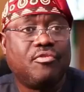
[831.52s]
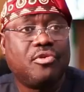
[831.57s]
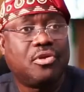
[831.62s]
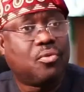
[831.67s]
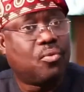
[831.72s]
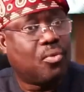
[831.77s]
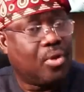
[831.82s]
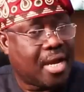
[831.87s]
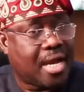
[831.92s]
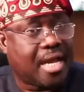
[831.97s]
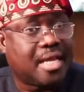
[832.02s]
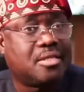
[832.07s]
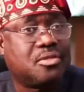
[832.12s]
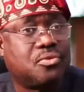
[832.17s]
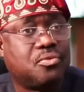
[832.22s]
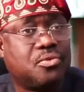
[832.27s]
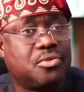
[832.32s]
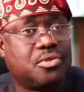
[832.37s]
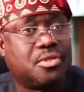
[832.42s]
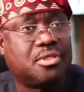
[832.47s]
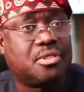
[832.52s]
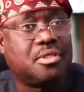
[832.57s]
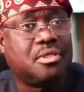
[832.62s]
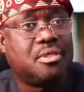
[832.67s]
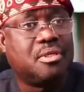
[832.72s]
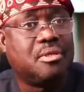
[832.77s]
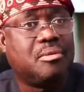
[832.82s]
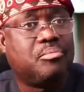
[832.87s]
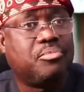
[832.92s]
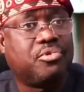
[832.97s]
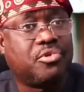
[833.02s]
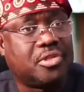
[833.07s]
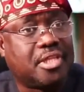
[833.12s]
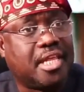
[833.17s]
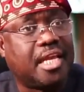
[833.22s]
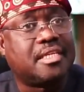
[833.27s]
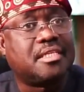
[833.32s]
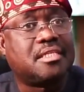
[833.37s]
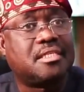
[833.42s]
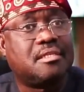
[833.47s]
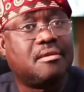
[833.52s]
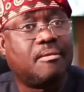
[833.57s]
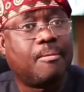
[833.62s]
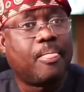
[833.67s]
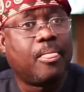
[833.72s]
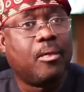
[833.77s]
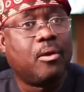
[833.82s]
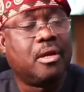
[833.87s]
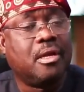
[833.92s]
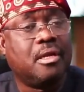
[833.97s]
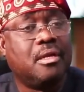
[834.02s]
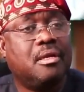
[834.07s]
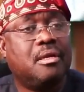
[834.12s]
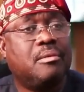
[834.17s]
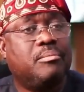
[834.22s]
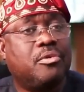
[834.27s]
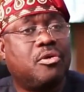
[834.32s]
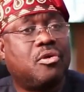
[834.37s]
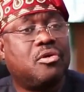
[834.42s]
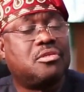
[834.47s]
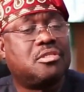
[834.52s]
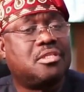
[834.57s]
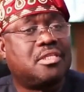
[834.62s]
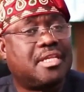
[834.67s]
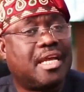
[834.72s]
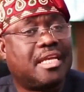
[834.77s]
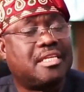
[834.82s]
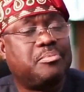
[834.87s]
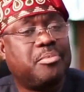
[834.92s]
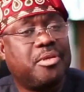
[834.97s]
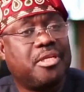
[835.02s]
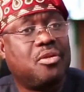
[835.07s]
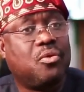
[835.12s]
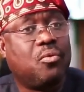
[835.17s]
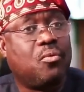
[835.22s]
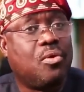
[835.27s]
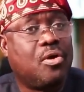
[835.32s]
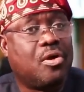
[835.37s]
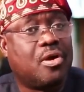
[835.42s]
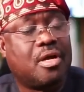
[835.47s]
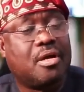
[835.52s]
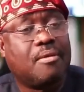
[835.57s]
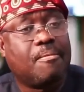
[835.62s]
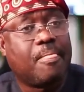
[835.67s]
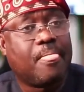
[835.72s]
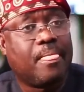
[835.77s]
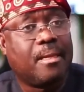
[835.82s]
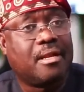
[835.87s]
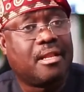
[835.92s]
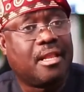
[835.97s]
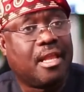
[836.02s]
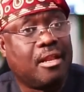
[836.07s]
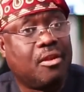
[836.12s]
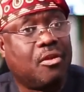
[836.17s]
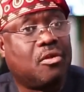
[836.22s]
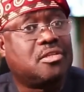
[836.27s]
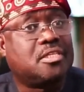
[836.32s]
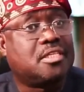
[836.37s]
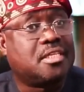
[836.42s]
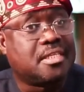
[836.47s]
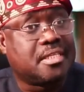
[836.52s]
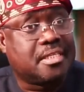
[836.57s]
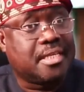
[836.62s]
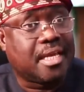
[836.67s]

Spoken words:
Even the workers would protest, okay, because it has made the work a lot